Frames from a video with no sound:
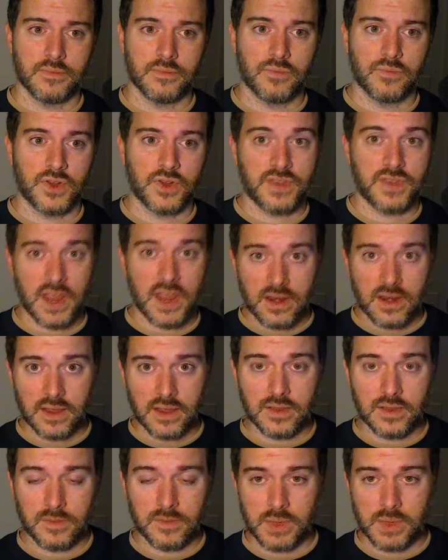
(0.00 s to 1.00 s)

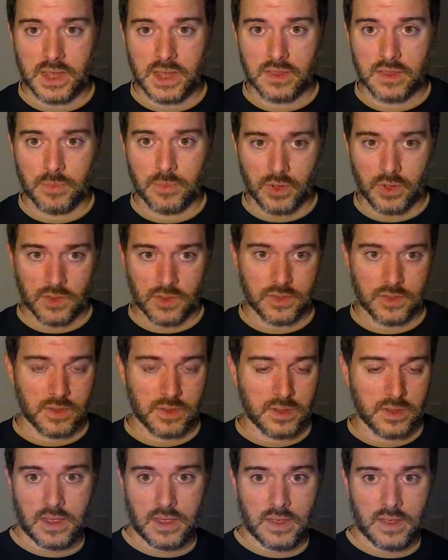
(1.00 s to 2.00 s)
pretending to be the
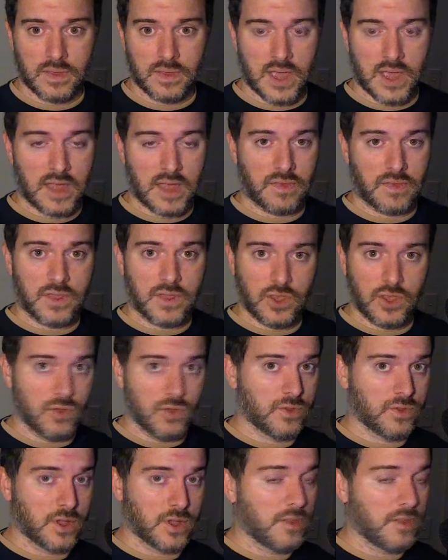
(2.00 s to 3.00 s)
person that the
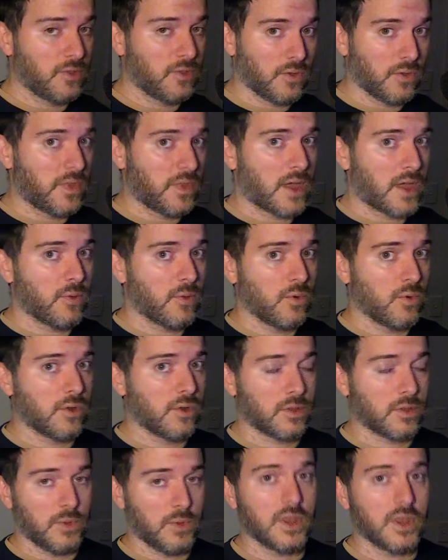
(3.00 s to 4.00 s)
user thought they were
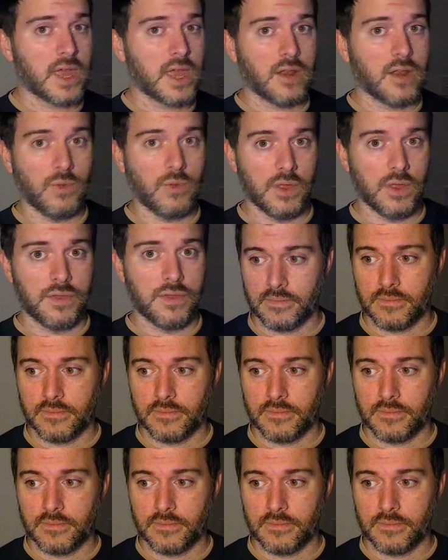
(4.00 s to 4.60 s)
communicating with.